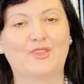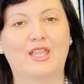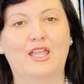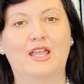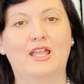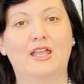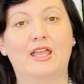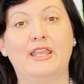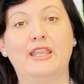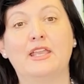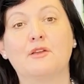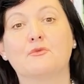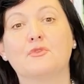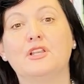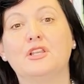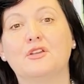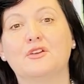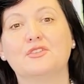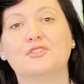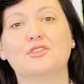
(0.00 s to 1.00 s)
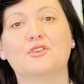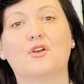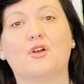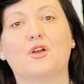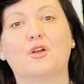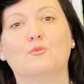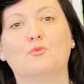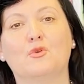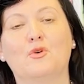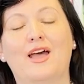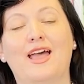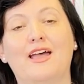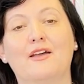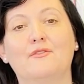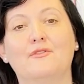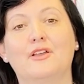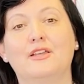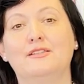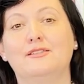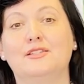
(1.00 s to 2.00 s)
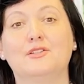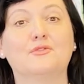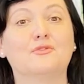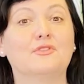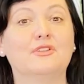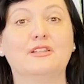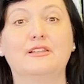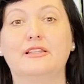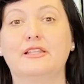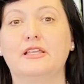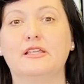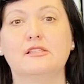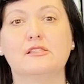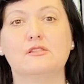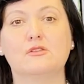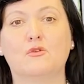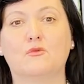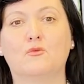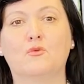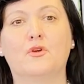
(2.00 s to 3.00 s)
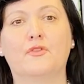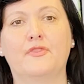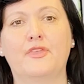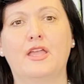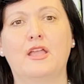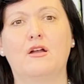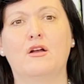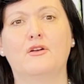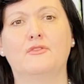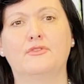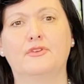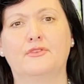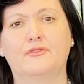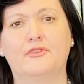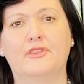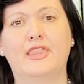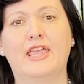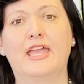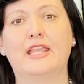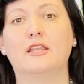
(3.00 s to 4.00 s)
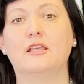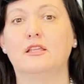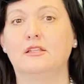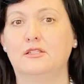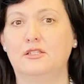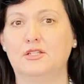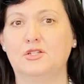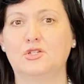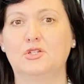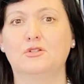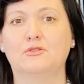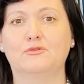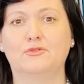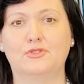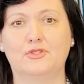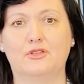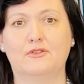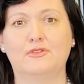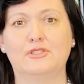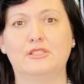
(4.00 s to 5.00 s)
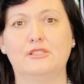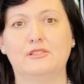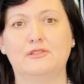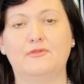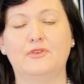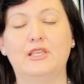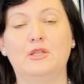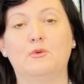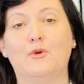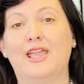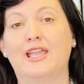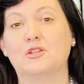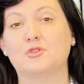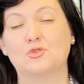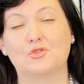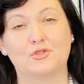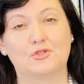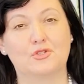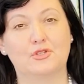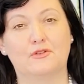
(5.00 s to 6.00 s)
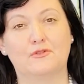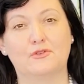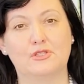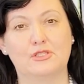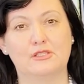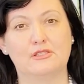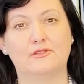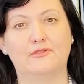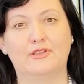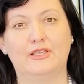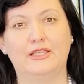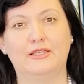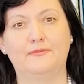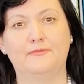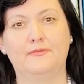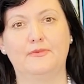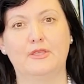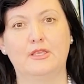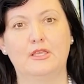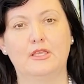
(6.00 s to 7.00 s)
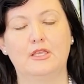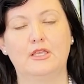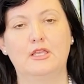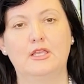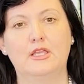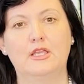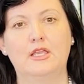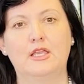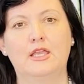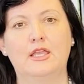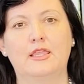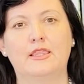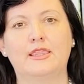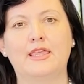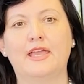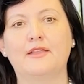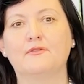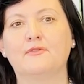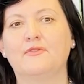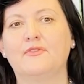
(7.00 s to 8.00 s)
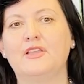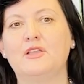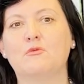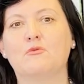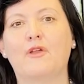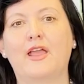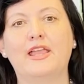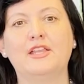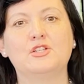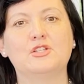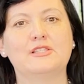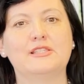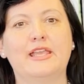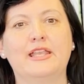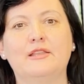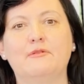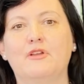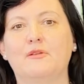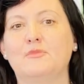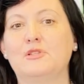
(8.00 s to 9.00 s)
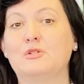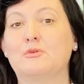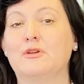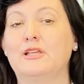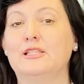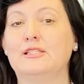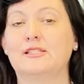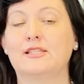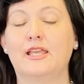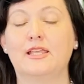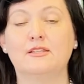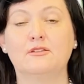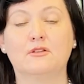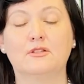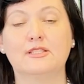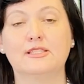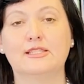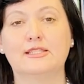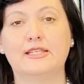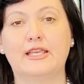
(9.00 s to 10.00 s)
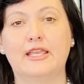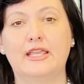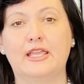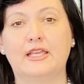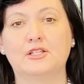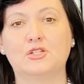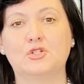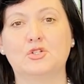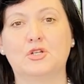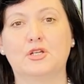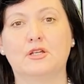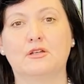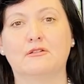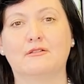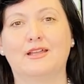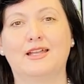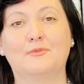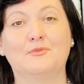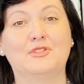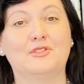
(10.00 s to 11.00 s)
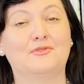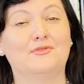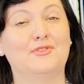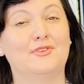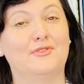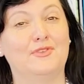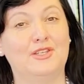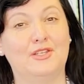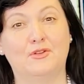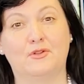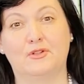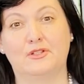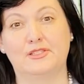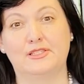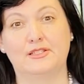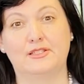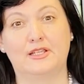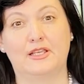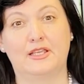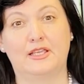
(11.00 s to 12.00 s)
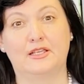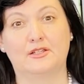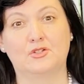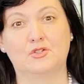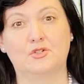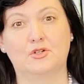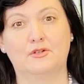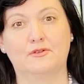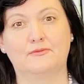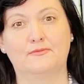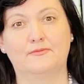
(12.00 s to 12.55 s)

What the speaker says: And every nursing home will have a different list of what they offer for that additional services fee or extra services fee. That fee ranges anywhere between $10 a day extra up to $50 a day extra.